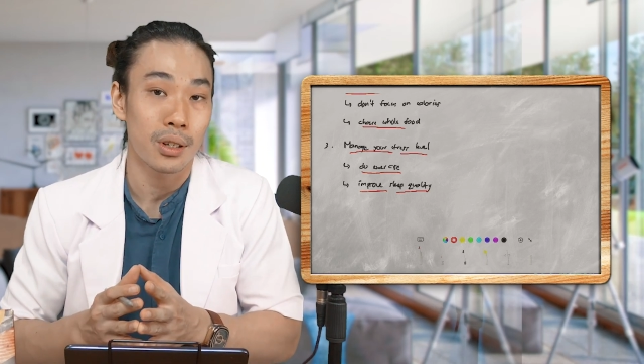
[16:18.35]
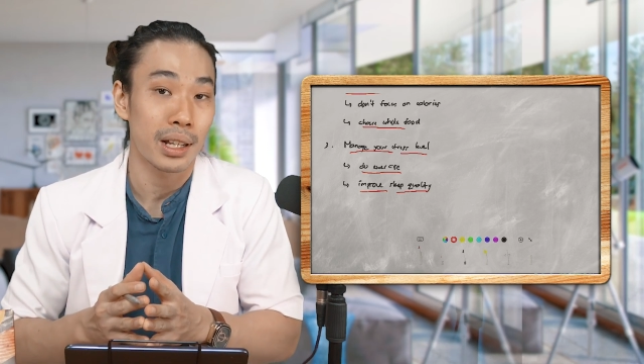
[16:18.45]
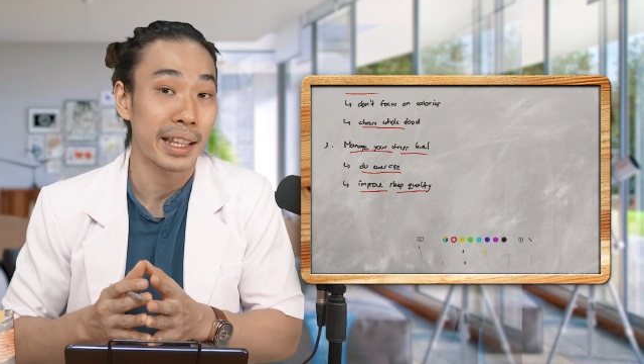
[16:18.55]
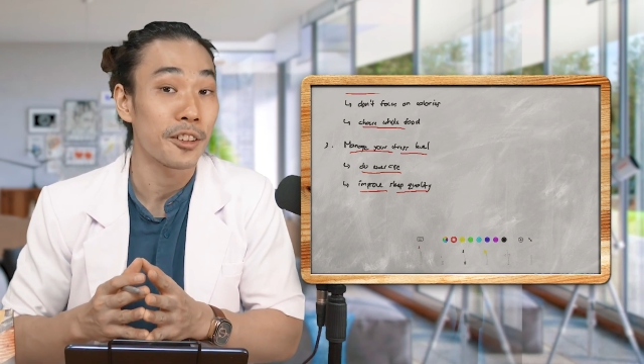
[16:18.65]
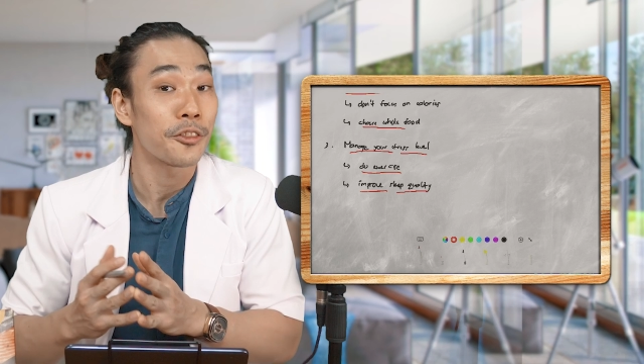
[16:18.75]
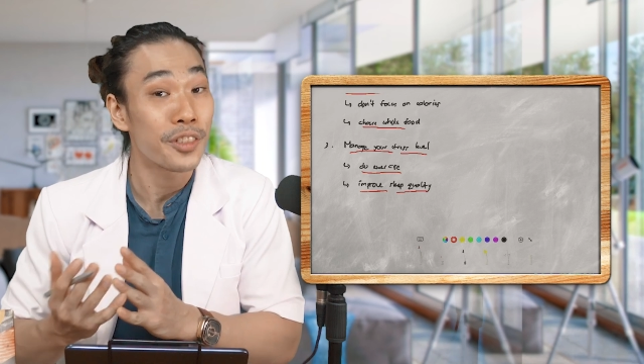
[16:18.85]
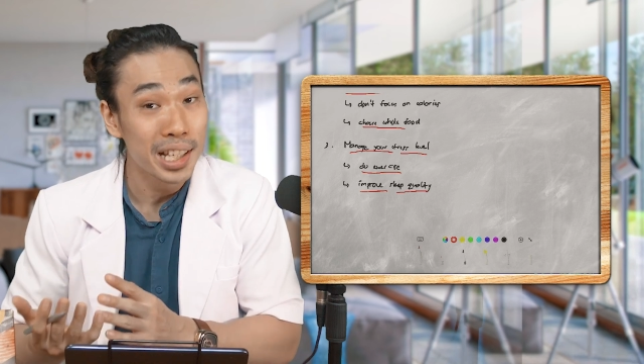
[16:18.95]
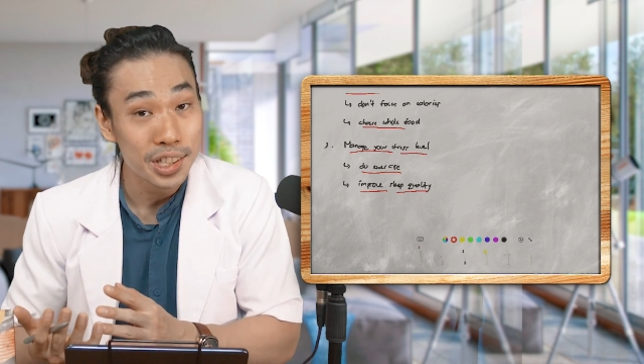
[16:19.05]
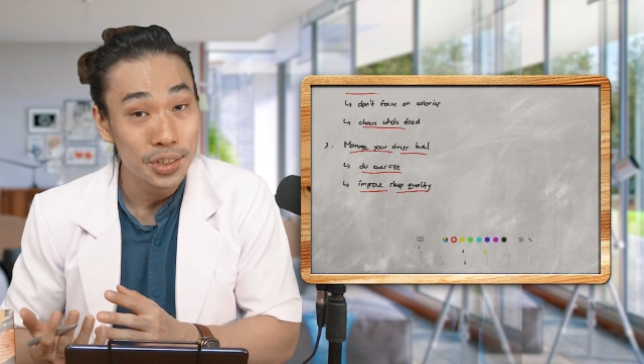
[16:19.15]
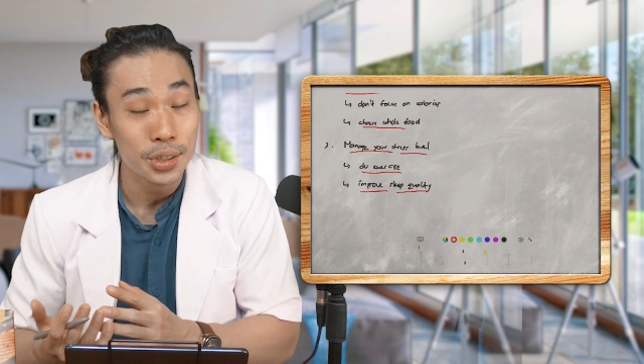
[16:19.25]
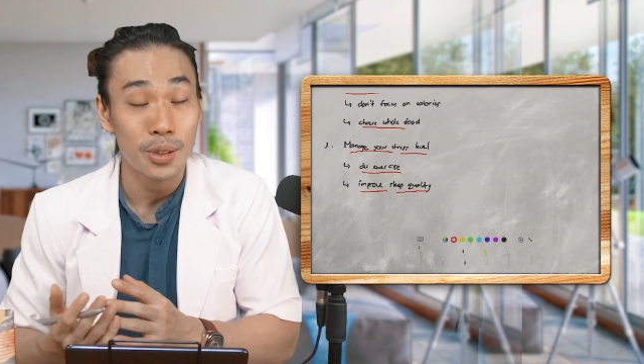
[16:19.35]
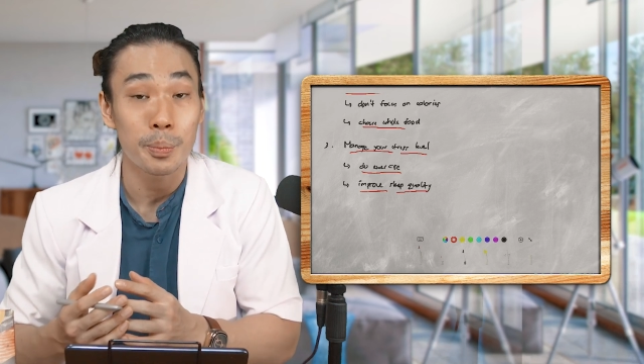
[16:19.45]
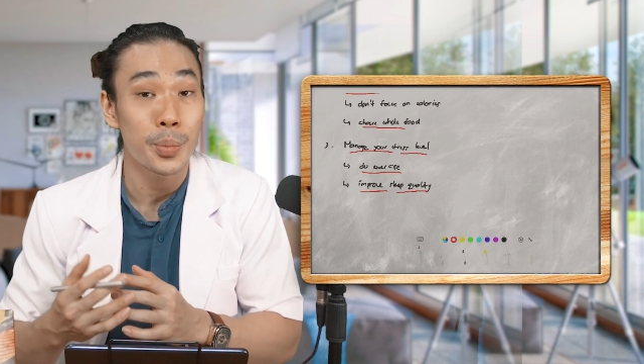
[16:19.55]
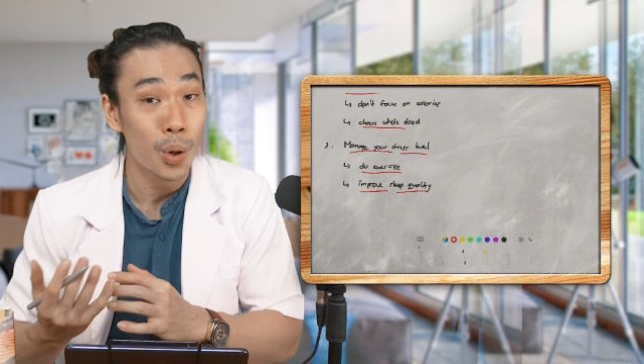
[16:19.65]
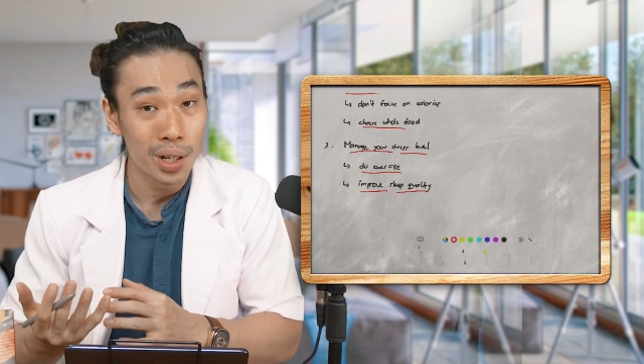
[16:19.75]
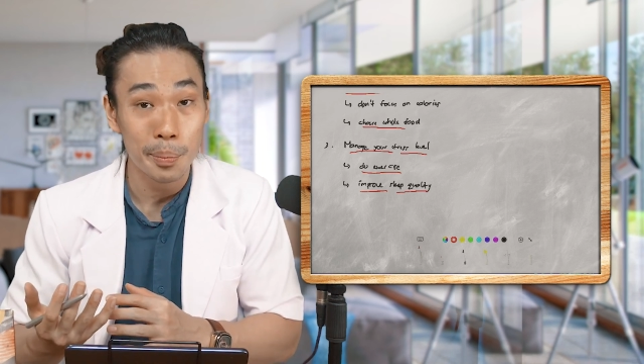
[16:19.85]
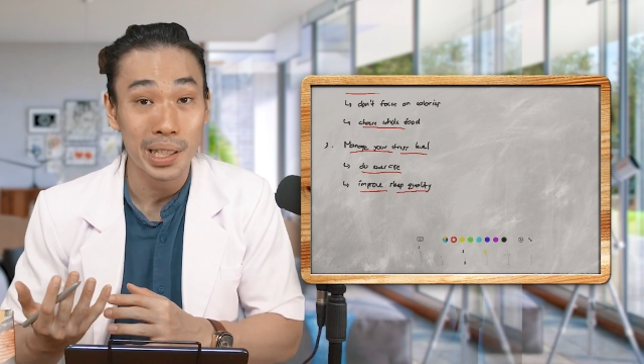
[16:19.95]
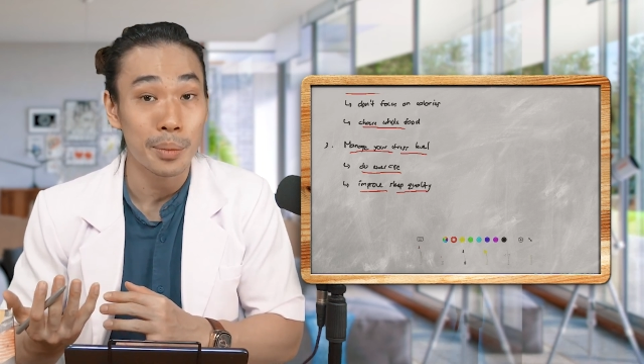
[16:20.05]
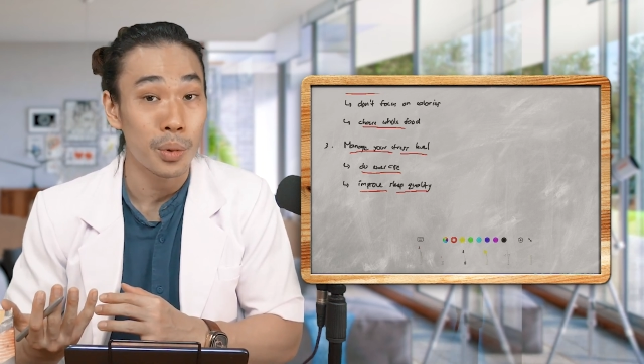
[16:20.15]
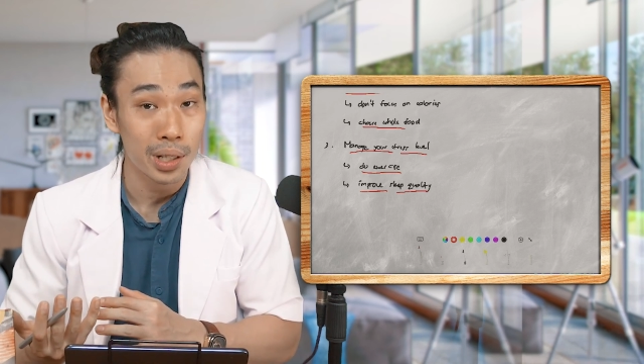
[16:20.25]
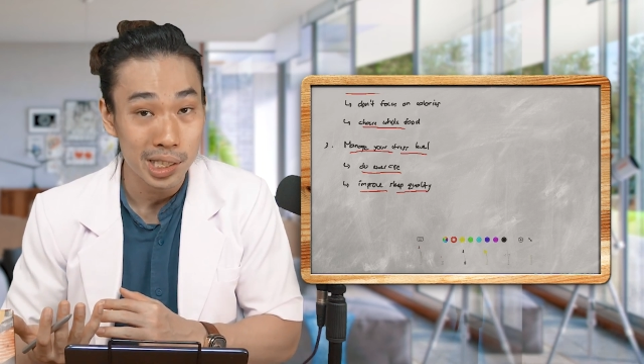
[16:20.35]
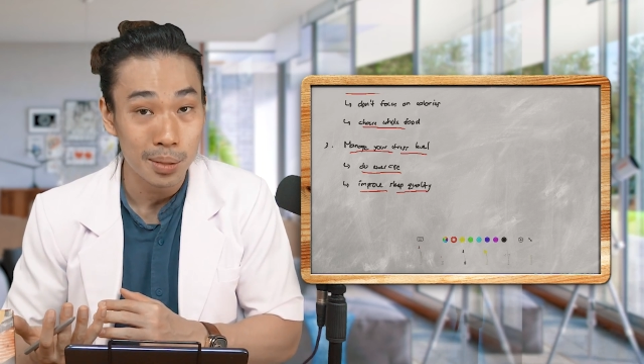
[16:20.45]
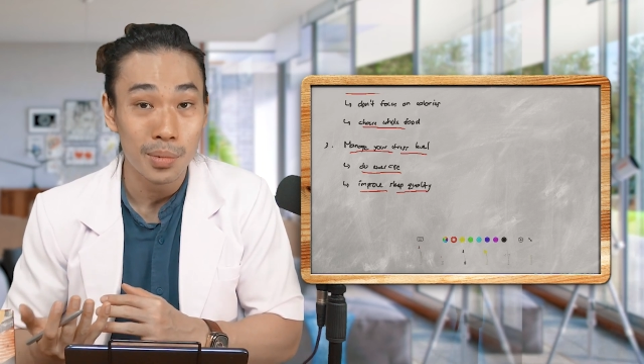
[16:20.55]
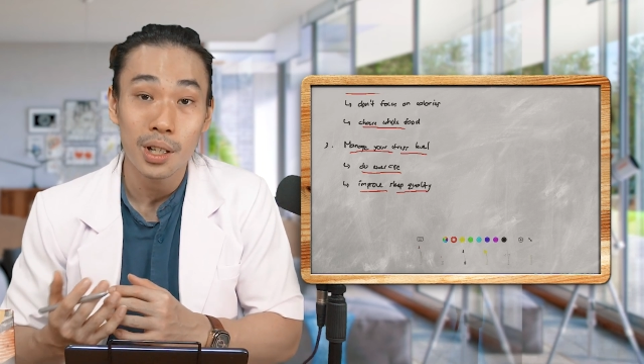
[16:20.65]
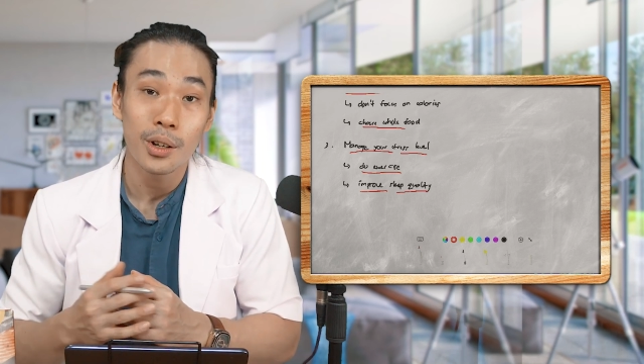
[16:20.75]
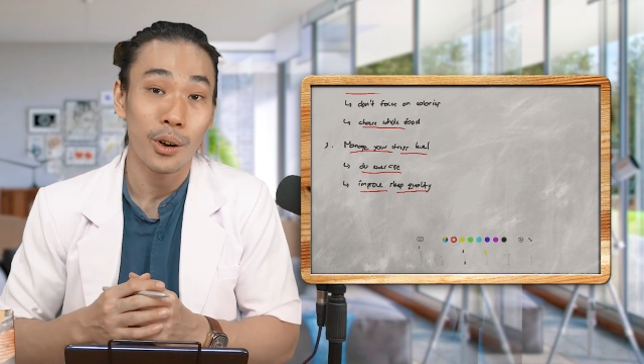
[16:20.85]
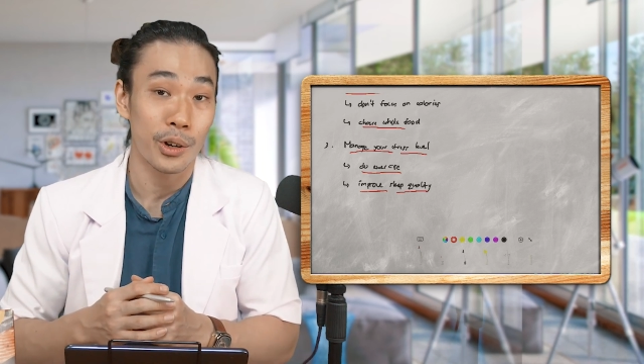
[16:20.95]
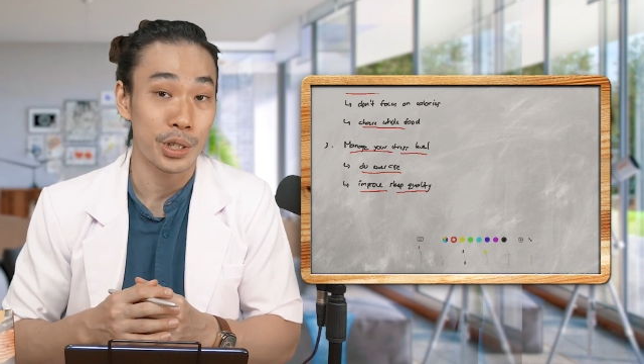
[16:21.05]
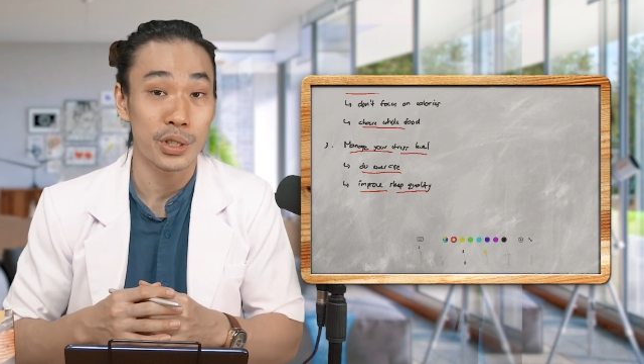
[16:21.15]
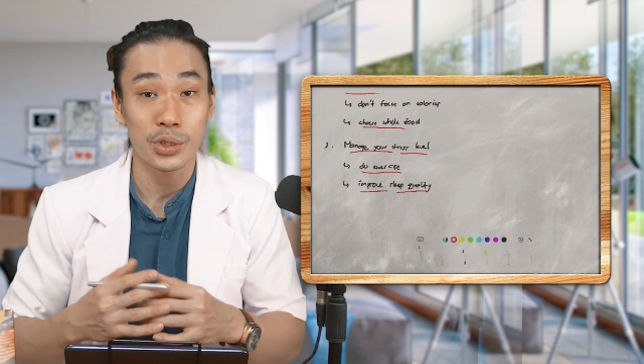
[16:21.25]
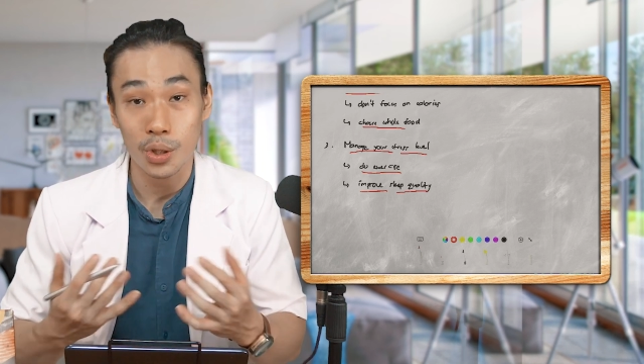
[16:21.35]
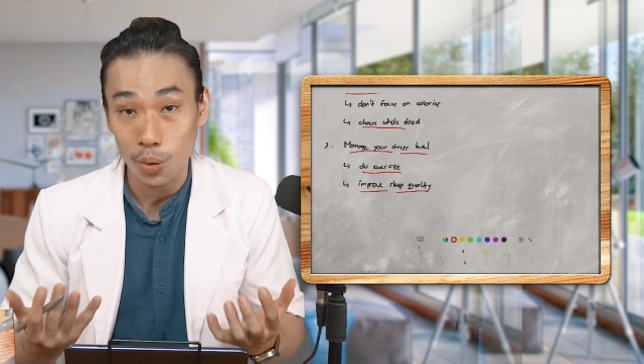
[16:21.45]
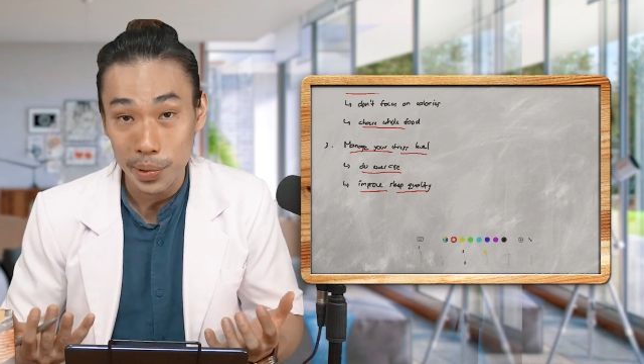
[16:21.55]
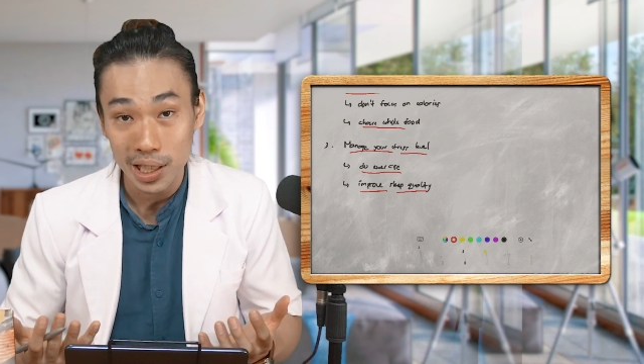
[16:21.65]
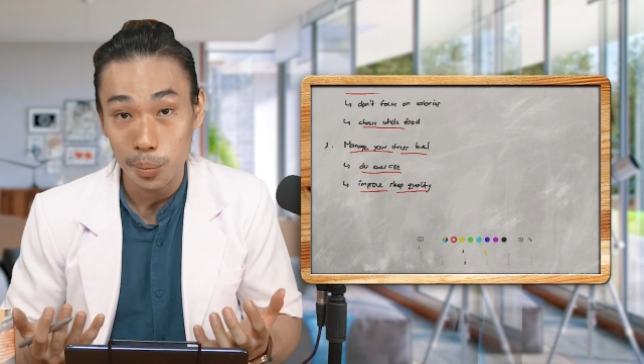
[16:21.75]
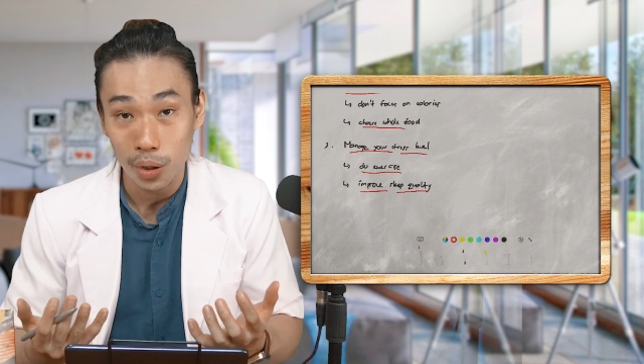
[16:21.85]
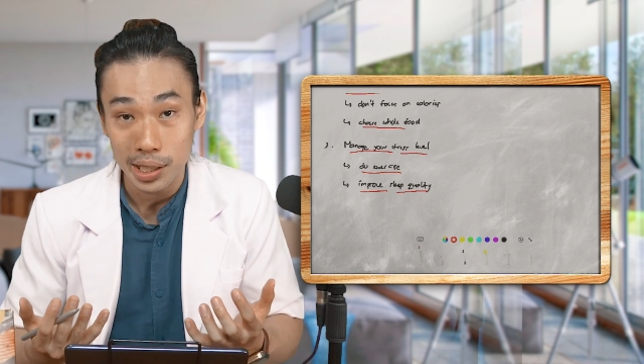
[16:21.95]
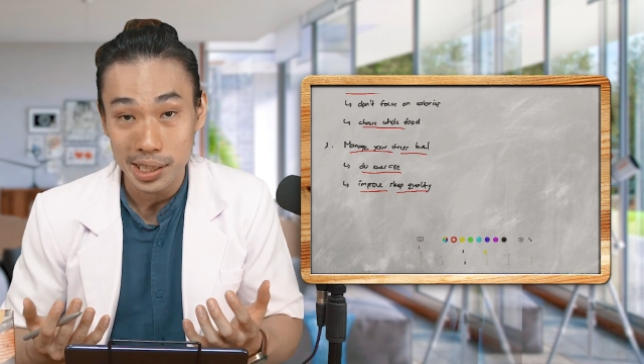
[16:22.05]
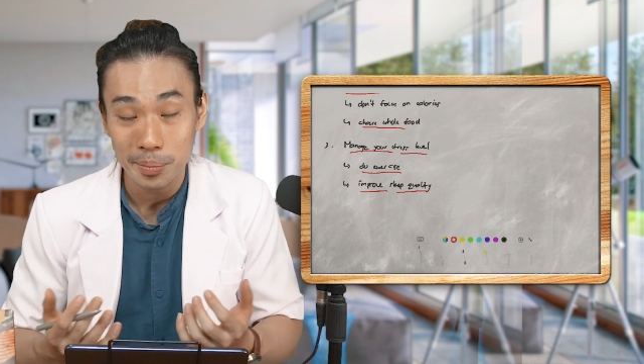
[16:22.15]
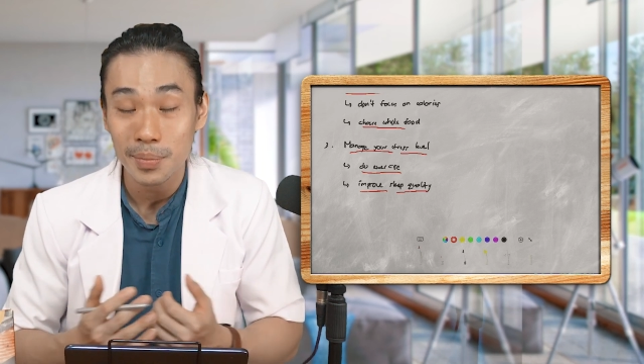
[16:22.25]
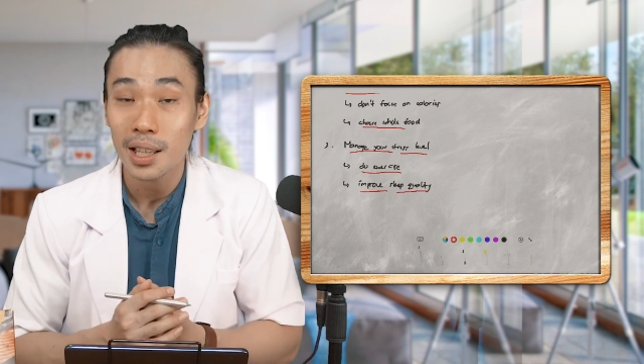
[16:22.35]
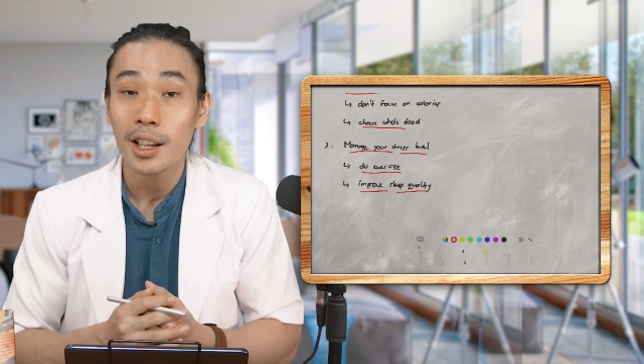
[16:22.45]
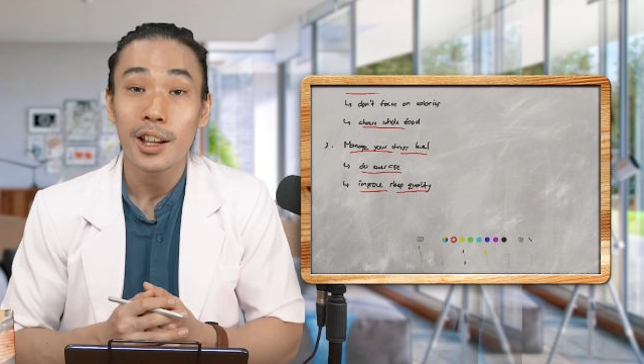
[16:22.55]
or like a fix your broken metabolism or your slow metabolism,